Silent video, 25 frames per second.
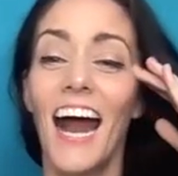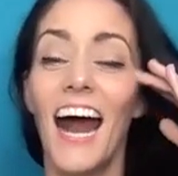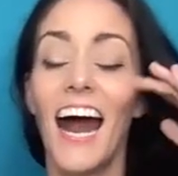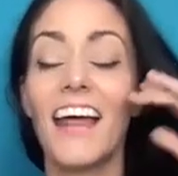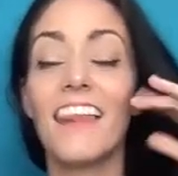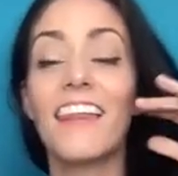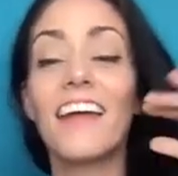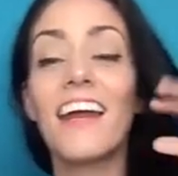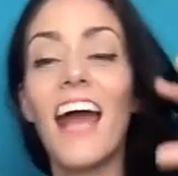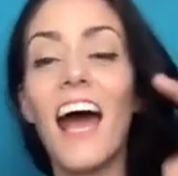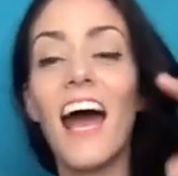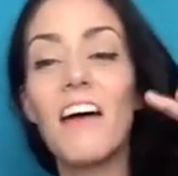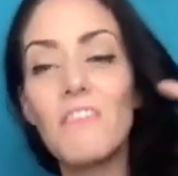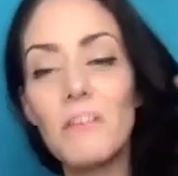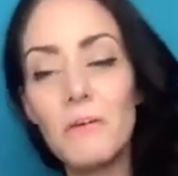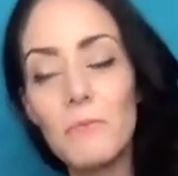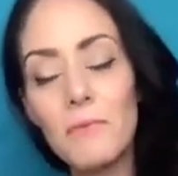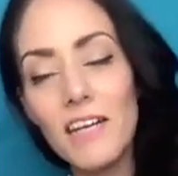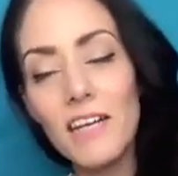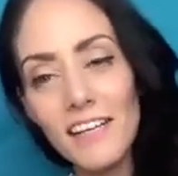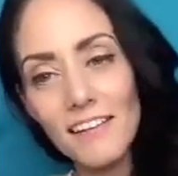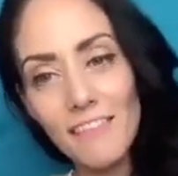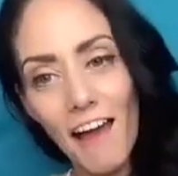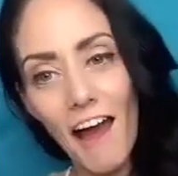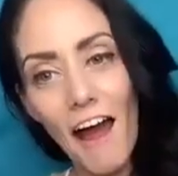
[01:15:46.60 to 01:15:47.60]
I think
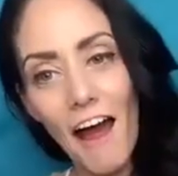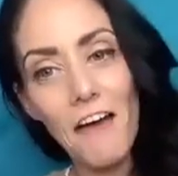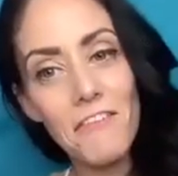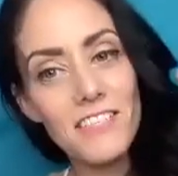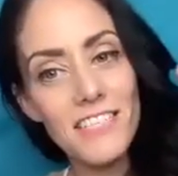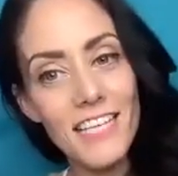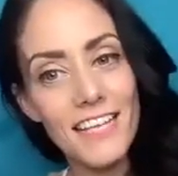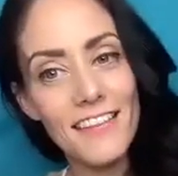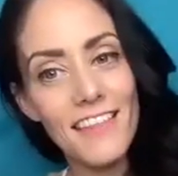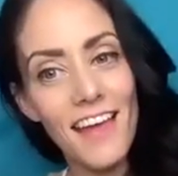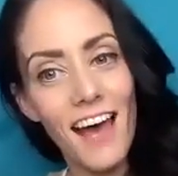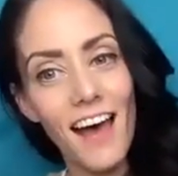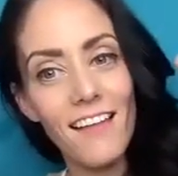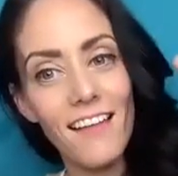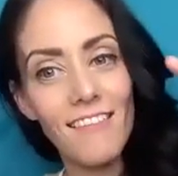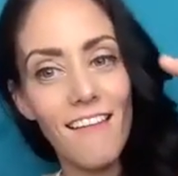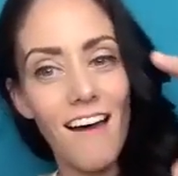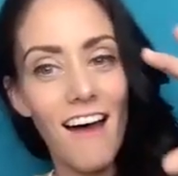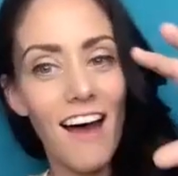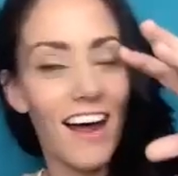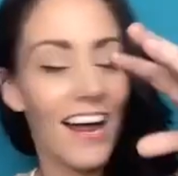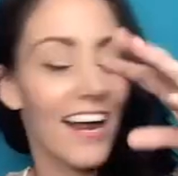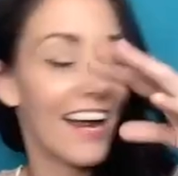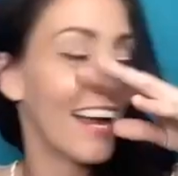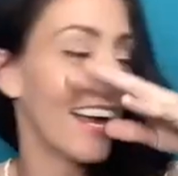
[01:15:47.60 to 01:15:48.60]
everybody laughs at that
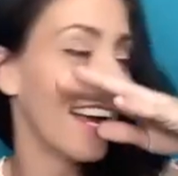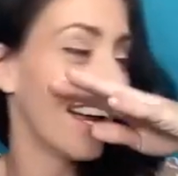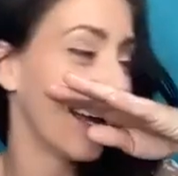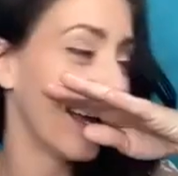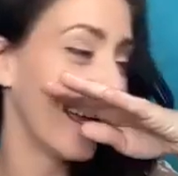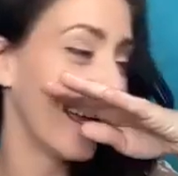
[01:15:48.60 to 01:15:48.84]
line.